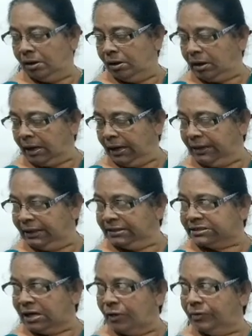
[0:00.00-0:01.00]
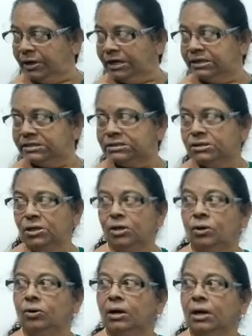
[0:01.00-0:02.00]
Okay, the sound is
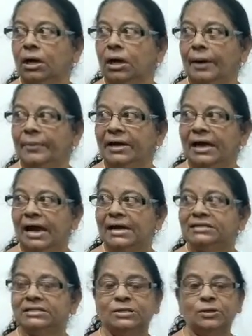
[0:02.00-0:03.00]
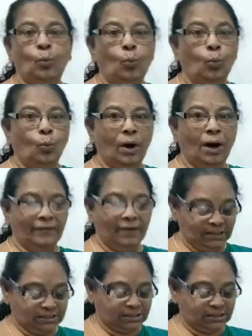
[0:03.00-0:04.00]
coming as
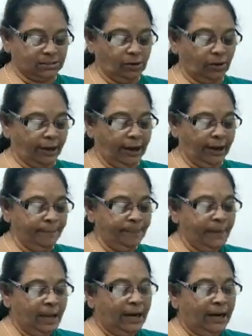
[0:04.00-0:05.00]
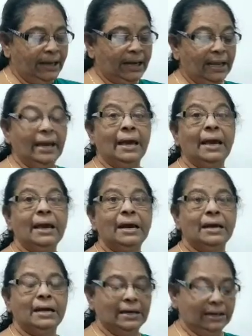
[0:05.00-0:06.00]
vowels. Okay,
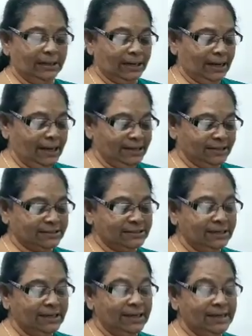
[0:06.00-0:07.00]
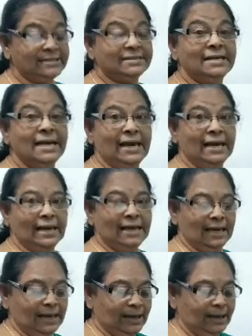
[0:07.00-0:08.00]
ray, rays.
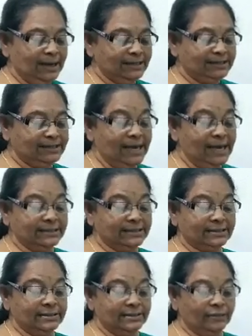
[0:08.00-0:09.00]
Essay, essays.